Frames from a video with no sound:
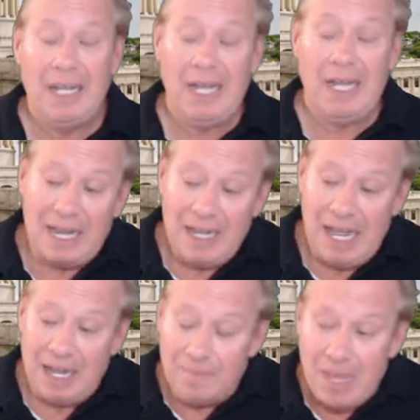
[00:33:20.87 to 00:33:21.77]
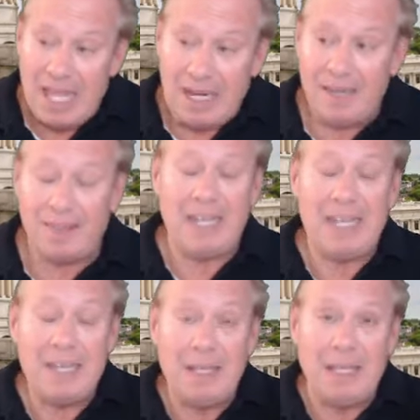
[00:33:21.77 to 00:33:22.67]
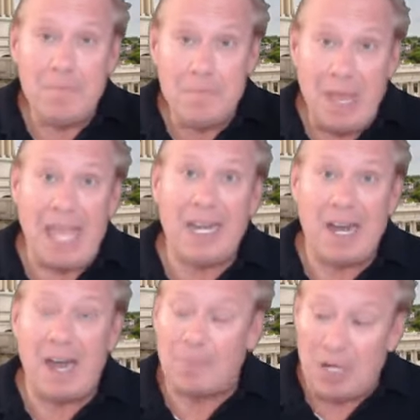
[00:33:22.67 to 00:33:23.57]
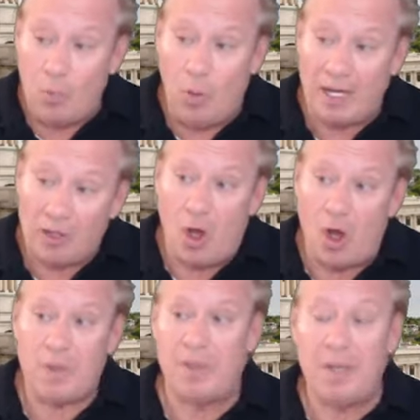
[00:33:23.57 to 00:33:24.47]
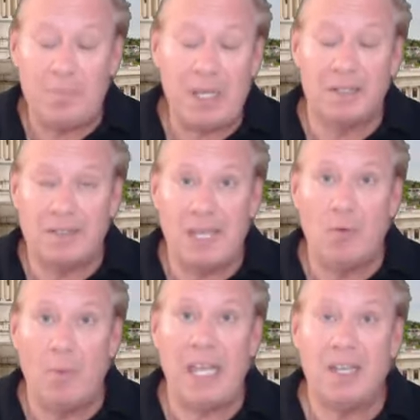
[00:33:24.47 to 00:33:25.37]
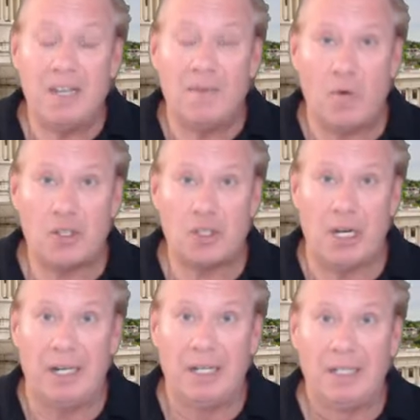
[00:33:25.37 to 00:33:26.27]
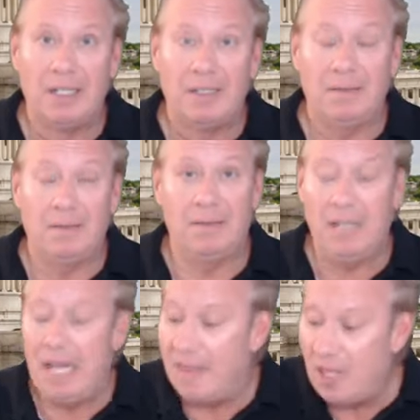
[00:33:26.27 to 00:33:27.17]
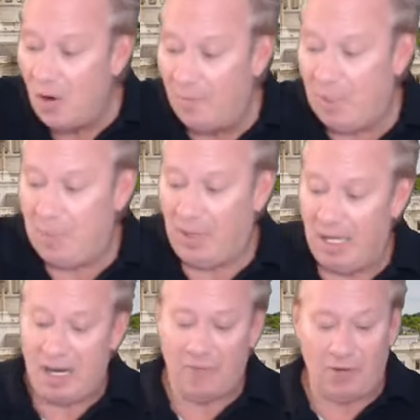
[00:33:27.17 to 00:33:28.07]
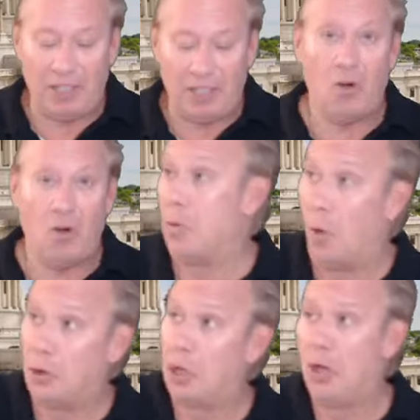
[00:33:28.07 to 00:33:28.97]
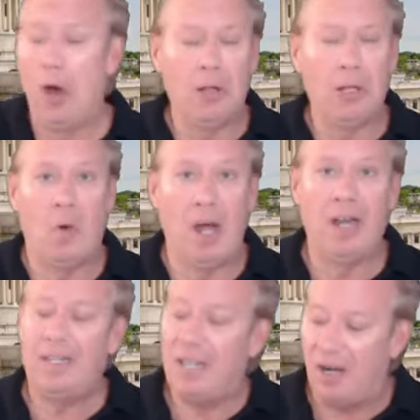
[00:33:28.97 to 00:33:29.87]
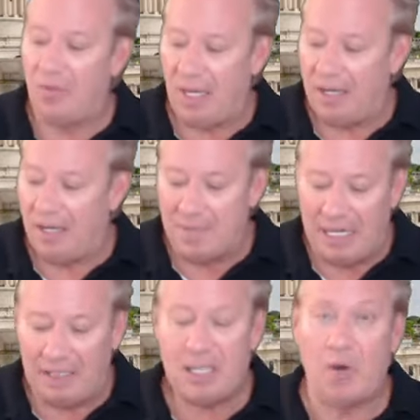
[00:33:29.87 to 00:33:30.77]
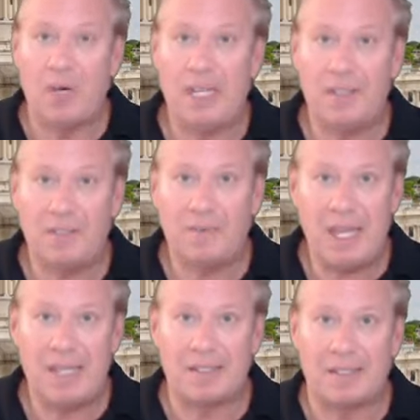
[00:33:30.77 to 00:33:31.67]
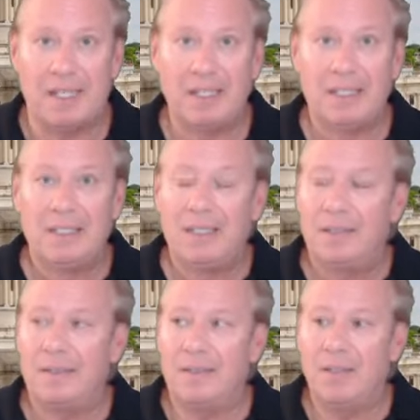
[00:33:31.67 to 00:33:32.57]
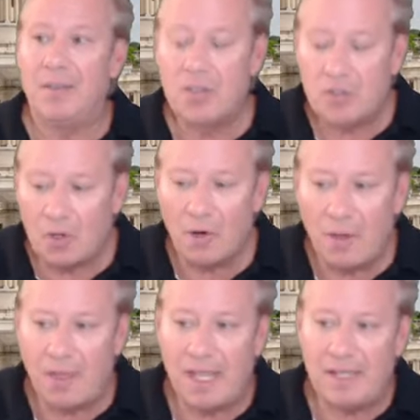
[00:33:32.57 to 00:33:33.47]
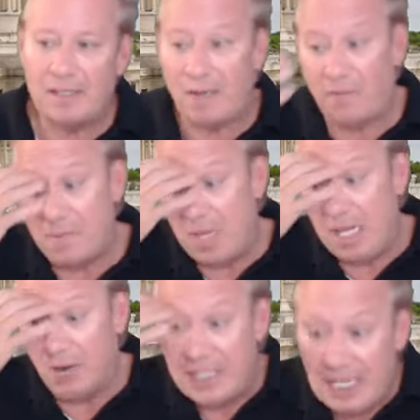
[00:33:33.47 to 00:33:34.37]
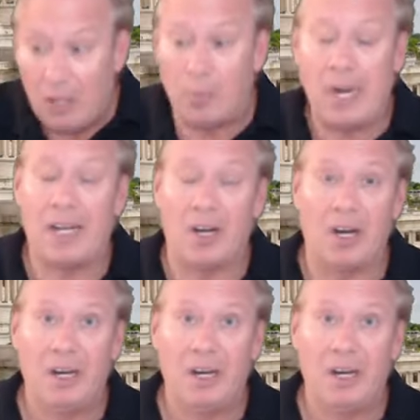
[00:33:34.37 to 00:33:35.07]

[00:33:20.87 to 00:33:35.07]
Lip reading: and admit that he made it up, but he went along with it because they were making a fortune. And then you have people like our friend Laura. He wasn't the only one, that immediately go to his defense. There's certain things that for me are a deal breaker.